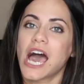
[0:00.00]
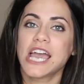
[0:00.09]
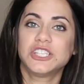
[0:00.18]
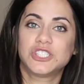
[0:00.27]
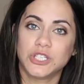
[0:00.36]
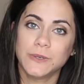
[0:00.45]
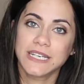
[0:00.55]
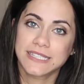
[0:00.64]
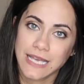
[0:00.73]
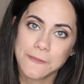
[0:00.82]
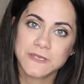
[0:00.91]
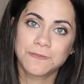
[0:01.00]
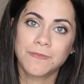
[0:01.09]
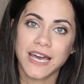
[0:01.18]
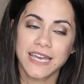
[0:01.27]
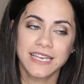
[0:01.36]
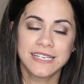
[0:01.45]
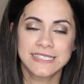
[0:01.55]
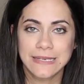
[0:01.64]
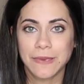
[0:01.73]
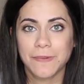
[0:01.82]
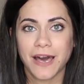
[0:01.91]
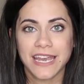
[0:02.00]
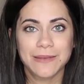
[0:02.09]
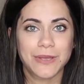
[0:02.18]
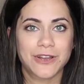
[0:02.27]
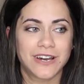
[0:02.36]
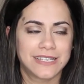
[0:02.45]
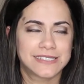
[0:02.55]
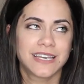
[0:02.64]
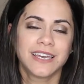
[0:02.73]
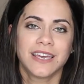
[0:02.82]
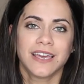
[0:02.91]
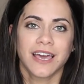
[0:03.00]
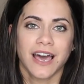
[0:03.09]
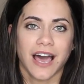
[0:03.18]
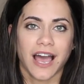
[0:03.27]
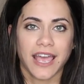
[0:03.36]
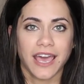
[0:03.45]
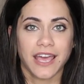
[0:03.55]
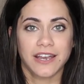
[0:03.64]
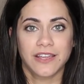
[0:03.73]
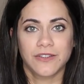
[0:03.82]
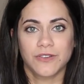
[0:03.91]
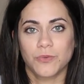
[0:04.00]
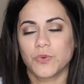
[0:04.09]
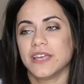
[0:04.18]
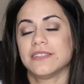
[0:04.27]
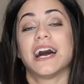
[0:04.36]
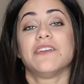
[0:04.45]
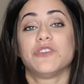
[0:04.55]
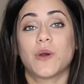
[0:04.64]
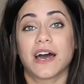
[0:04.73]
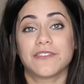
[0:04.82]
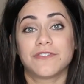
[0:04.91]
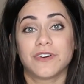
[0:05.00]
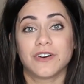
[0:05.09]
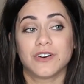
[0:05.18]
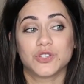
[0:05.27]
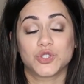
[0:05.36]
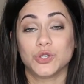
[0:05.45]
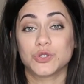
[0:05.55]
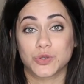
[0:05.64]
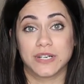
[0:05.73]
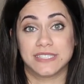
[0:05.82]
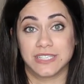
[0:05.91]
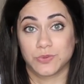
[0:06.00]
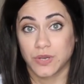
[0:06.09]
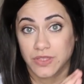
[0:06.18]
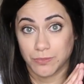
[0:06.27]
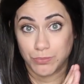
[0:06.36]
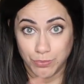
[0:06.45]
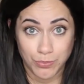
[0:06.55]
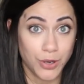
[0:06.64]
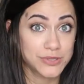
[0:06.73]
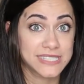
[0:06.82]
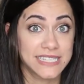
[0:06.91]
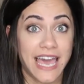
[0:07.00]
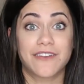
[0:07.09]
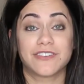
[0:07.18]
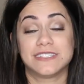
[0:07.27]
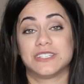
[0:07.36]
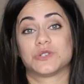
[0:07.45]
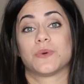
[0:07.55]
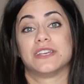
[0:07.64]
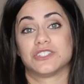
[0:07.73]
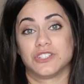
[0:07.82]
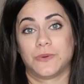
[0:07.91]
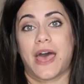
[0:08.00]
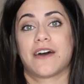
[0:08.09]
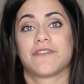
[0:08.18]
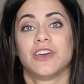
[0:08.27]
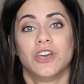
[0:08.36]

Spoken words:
I do accept my CP body because in life you have two choices with mostly every situation you have.